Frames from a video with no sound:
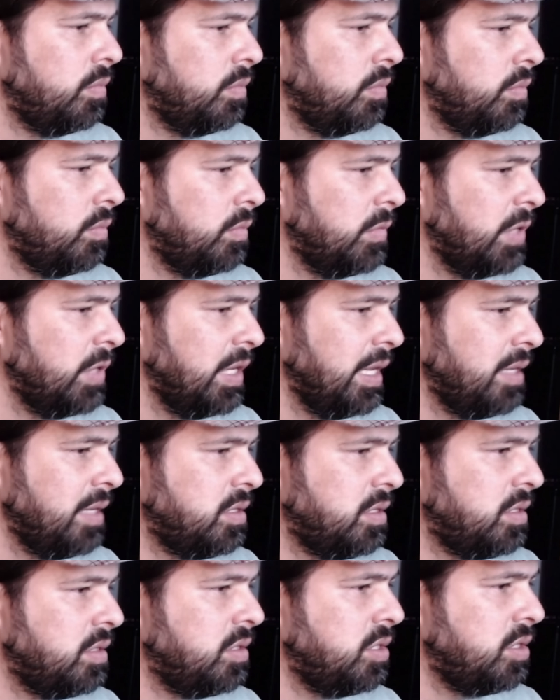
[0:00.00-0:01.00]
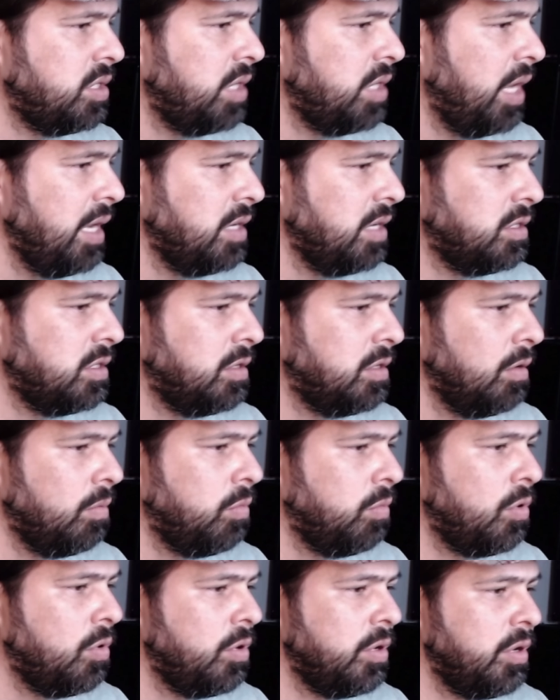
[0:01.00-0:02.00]
let's change the
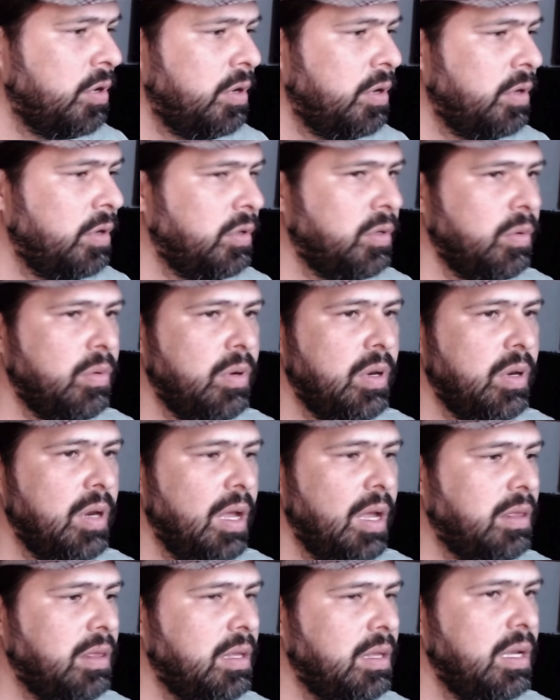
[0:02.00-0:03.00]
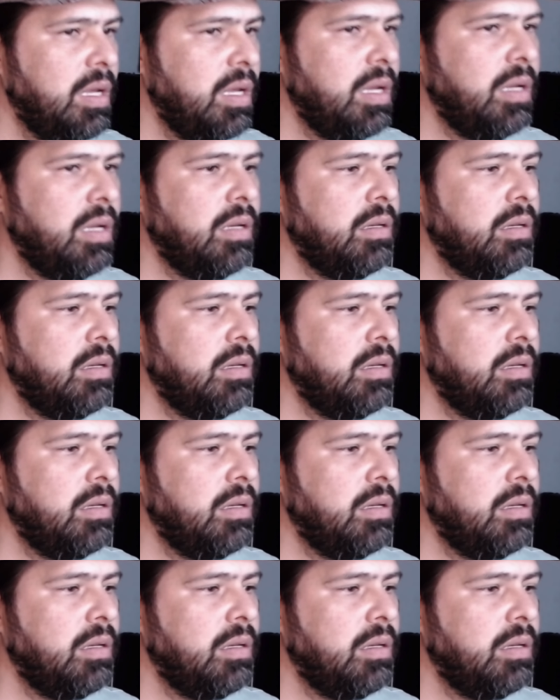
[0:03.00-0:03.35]
border to nothing.